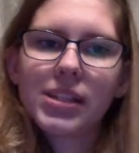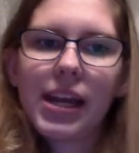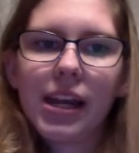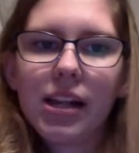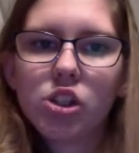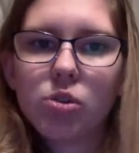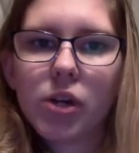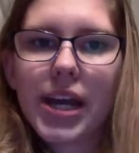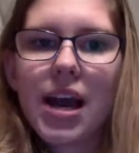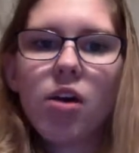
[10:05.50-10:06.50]
taken into
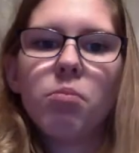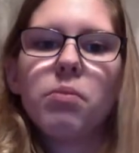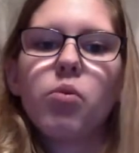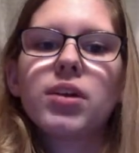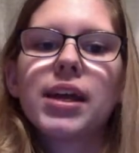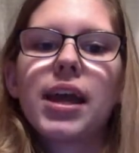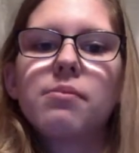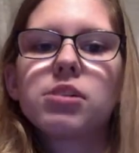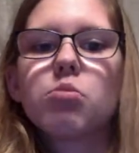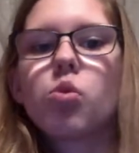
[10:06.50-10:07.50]
account. But when it came
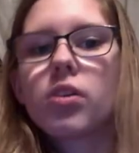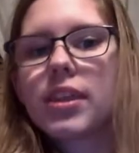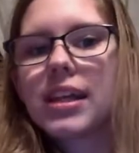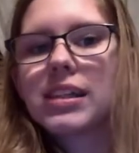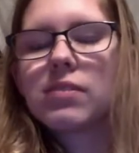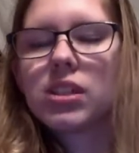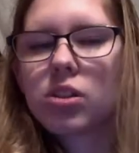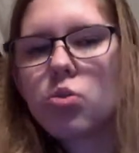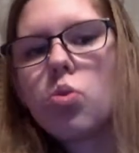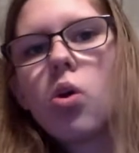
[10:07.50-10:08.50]
to more things of
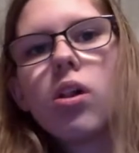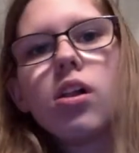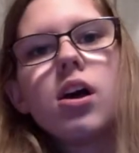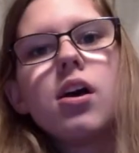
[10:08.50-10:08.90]
school,